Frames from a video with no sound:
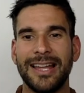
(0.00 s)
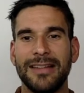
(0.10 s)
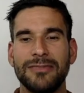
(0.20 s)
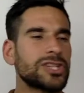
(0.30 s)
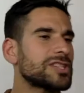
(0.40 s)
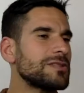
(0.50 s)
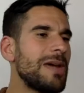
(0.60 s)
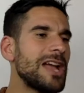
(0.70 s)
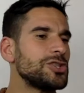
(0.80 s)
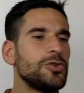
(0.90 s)
just
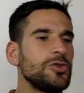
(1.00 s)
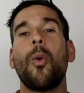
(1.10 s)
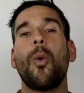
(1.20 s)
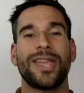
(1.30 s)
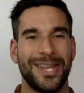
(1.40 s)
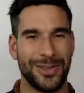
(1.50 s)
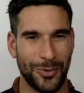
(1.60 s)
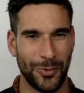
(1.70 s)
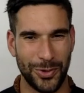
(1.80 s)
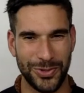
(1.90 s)
imagine you're walking in the
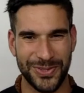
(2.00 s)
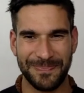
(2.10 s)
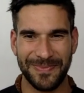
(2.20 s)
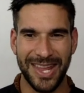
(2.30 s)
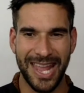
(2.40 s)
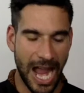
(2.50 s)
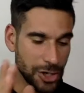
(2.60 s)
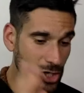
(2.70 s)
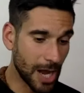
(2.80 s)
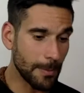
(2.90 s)
woods and
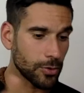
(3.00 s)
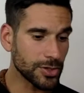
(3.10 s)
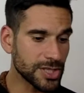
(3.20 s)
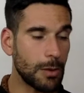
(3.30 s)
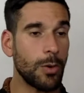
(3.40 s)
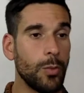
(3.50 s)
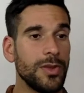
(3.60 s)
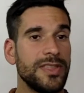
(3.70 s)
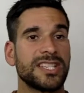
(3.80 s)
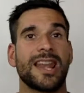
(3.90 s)
you come across someone with
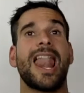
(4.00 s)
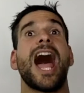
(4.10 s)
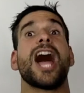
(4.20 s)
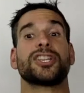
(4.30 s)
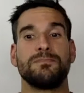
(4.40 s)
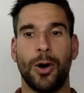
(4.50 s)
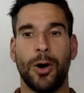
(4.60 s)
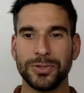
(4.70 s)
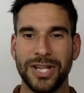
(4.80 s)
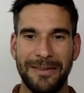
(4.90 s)
this large
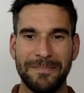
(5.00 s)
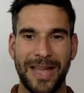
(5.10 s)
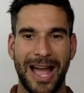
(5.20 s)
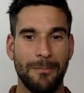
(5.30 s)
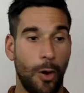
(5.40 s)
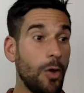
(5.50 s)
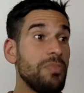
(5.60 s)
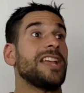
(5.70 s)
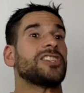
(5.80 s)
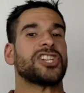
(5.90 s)
boulder on
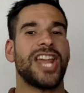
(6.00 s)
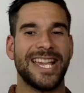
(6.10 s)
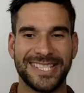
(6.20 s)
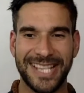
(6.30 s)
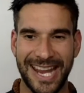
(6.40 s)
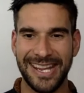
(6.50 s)
their chest, and